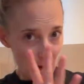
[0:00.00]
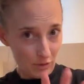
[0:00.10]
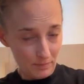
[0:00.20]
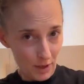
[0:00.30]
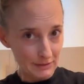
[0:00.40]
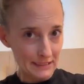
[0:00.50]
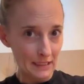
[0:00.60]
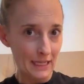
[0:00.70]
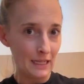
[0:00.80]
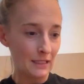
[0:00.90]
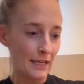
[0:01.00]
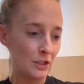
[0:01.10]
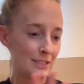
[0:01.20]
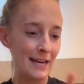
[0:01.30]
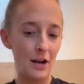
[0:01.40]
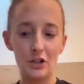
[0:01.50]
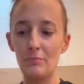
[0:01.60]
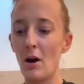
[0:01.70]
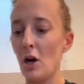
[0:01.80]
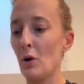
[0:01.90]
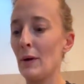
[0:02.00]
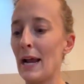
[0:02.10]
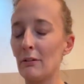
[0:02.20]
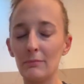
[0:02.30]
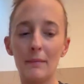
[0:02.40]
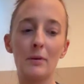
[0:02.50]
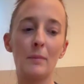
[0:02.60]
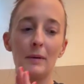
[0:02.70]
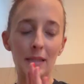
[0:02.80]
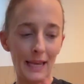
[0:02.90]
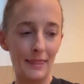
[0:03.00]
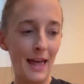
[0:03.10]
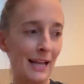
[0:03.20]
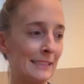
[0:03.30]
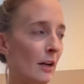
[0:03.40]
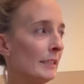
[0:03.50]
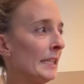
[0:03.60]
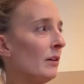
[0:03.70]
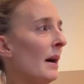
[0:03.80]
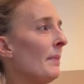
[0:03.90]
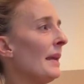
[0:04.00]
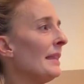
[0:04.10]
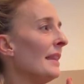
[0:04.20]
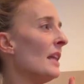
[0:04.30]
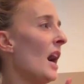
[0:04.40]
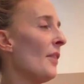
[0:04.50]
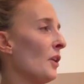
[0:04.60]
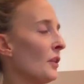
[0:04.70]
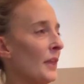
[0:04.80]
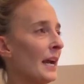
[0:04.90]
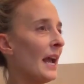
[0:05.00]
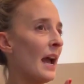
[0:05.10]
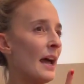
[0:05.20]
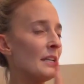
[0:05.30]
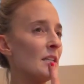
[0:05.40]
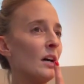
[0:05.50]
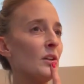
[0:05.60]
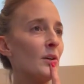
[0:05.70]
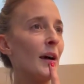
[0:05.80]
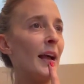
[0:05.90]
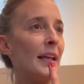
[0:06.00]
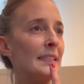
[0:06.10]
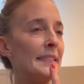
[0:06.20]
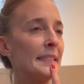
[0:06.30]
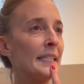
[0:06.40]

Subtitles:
I will post the link later today or tomorrow when I remember, but like that's also up. And then the other thing I had to tell you guys,